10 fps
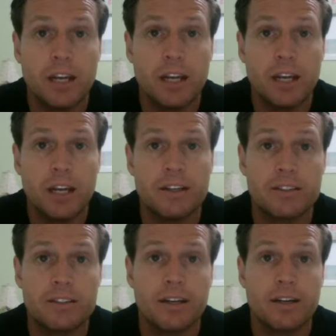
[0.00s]
there's
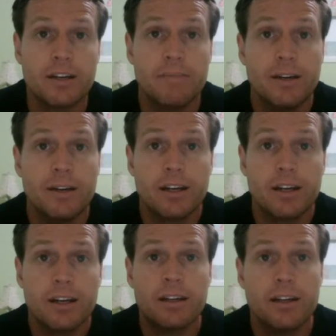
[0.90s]

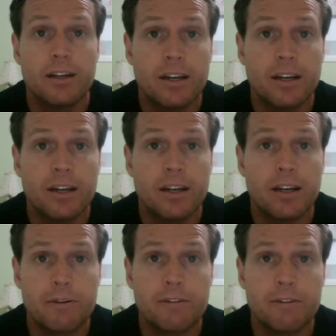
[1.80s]
a
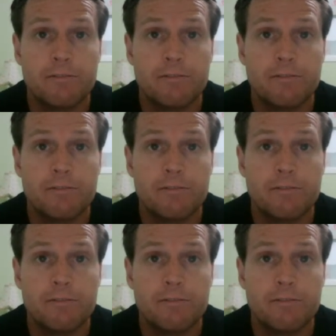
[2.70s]
group of